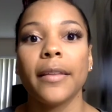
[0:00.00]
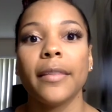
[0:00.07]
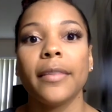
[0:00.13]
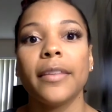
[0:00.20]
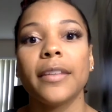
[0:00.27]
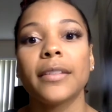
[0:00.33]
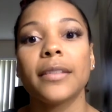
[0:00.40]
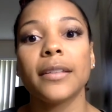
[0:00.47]

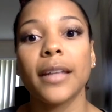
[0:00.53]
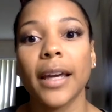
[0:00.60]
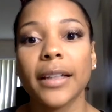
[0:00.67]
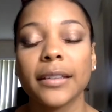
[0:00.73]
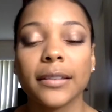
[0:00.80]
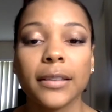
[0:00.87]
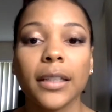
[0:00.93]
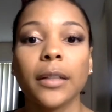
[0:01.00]
This
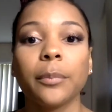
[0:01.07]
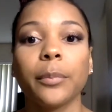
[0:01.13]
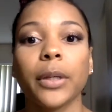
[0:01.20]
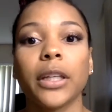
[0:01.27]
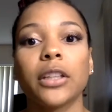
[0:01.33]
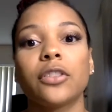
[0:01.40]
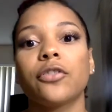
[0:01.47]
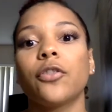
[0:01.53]
next tip
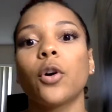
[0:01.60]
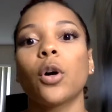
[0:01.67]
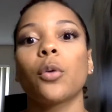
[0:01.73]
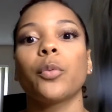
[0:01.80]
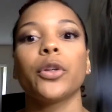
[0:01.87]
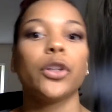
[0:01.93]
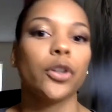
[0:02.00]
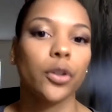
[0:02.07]
is for
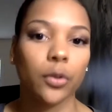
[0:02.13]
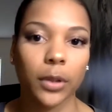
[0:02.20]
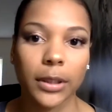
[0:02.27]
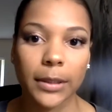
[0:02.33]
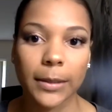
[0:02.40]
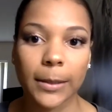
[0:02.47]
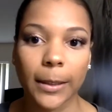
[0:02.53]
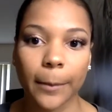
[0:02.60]
when you're going to
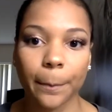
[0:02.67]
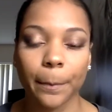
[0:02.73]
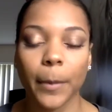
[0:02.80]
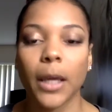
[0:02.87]
sleep.